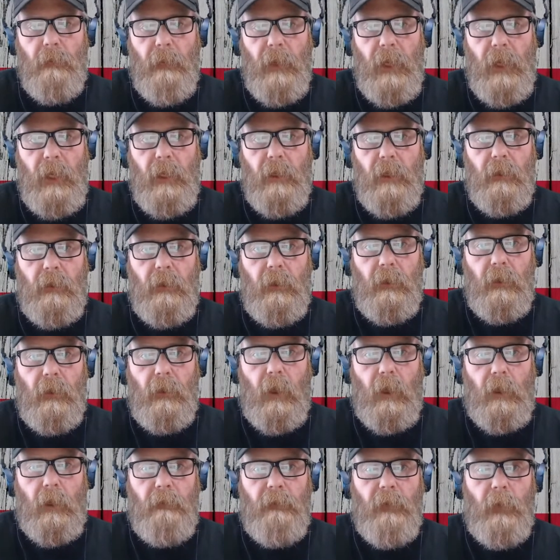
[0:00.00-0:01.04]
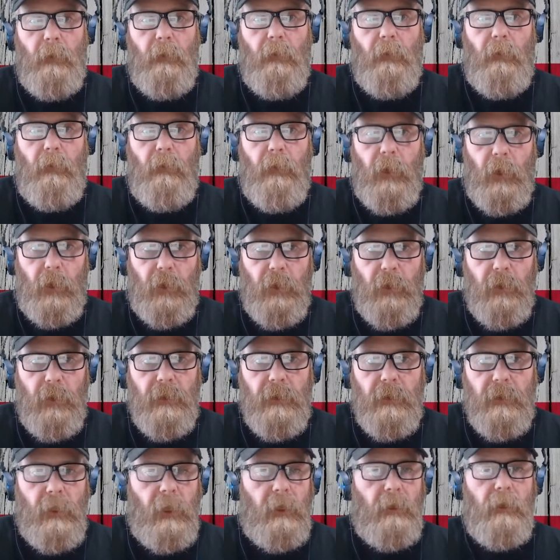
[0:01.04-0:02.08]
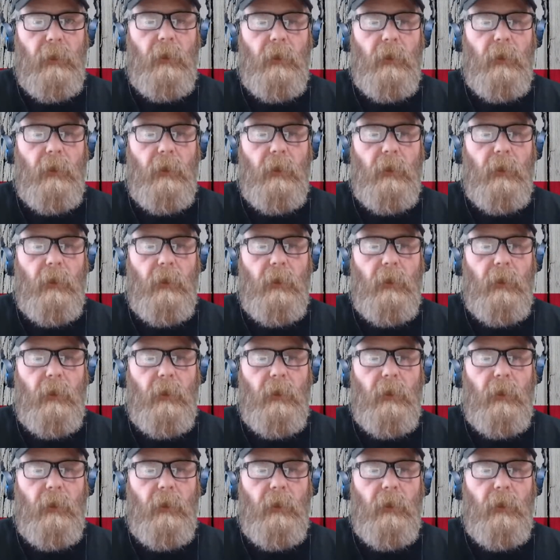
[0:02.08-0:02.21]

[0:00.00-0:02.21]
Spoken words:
make a lot of the butters,